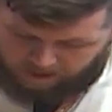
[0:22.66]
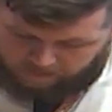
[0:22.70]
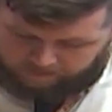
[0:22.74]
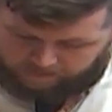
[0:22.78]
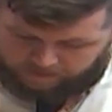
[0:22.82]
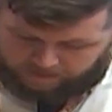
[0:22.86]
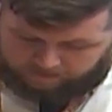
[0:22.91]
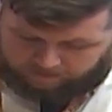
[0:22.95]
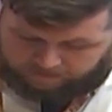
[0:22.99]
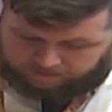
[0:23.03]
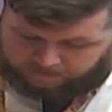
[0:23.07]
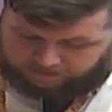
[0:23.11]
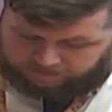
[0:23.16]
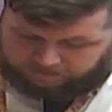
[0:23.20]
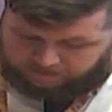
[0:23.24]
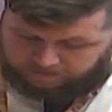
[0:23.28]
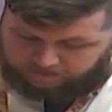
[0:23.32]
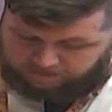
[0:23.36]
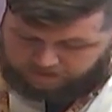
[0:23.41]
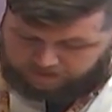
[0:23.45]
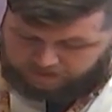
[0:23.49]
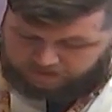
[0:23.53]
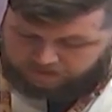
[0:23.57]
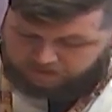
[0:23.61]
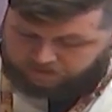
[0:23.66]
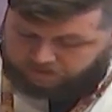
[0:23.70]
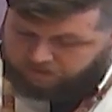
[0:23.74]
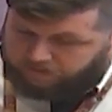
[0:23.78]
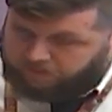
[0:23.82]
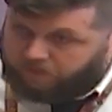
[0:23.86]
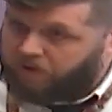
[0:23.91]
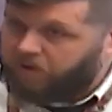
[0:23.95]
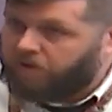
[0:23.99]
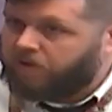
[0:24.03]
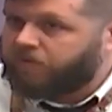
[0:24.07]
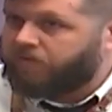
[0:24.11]
Then it was up to me
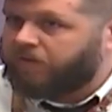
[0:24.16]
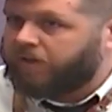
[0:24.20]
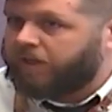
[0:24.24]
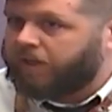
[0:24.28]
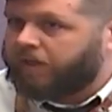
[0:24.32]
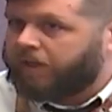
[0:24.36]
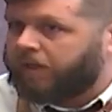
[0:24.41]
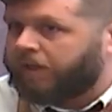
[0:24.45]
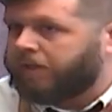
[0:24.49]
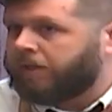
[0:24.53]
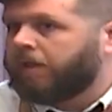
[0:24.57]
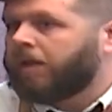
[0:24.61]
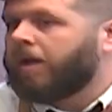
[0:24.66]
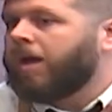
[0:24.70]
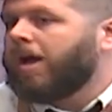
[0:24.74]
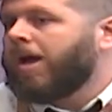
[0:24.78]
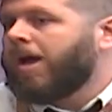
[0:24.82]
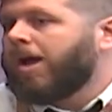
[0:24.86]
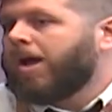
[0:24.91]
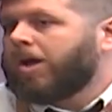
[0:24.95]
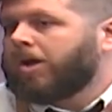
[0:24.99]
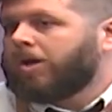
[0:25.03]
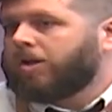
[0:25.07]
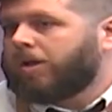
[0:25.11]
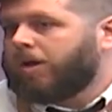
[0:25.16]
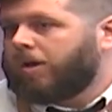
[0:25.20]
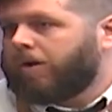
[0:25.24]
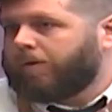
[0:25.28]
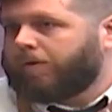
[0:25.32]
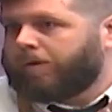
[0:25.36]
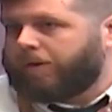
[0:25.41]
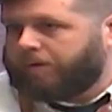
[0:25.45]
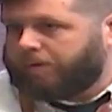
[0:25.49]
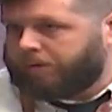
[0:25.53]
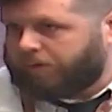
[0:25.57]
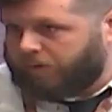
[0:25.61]
to feed and
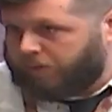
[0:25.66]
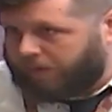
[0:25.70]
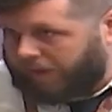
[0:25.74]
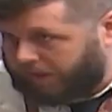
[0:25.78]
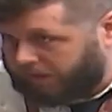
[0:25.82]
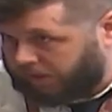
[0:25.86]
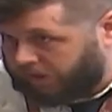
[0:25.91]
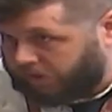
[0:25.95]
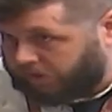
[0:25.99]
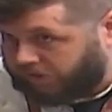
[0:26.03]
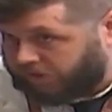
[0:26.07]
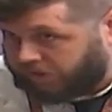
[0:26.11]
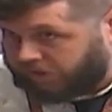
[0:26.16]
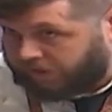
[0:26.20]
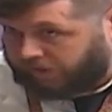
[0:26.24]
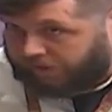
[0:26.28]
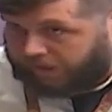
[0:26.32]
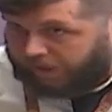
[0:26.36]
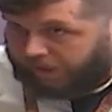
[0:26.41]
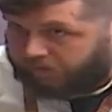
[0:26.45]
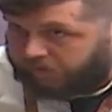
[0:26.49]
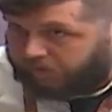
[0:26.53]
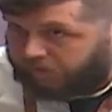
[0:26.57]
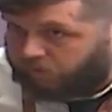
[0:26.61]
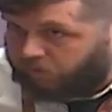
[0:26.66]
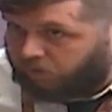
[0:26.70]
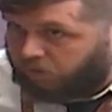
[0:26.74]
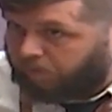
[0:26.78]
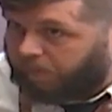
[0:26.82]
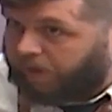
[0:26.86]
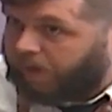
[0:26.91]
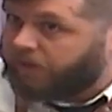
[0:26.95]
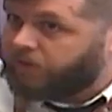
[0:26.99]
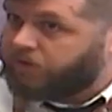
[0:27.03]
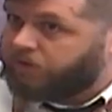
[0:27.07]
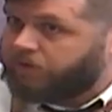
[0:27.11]
clothe and create lunches and get out
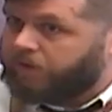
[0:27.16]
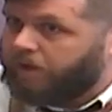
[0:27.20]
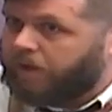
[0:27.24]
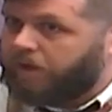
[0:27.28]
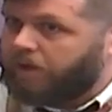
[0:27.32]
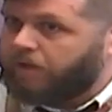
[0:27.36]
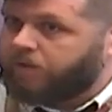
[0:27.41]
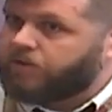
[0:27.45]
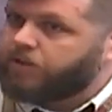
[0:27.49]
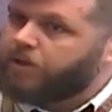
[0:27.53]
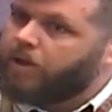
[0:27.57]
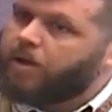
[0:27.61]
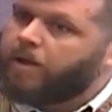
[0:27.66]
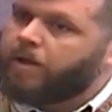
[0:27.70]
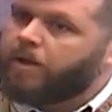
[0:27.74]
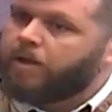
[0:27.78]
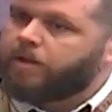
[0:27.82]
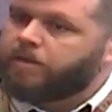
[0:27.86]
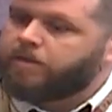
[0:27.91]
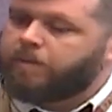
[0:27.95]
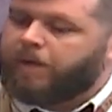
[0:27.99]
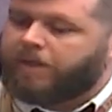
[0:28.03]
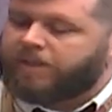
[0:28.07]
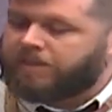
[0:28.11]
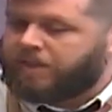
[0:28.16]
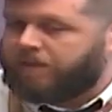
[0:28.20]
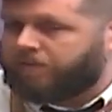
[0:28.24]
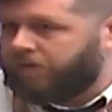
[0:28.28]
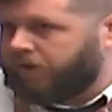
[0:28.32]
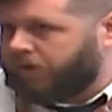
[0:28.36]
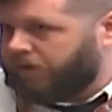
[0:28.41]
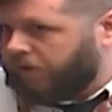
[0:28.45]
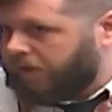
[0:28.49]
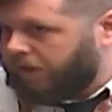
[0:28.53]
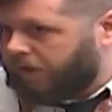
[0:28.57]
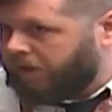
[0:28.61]
the door my two daughters by
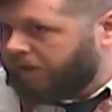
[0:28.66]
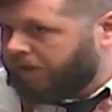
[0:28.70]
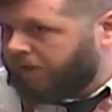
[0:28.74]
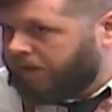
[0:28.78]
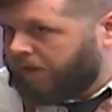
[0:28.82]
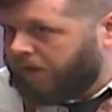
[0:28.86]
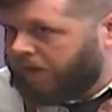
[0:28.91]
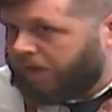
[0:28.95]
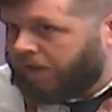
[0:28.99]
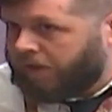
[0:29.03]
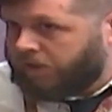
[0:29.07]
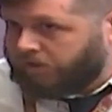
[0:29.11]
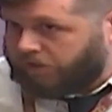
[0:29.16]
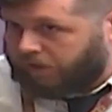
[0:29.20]
7:30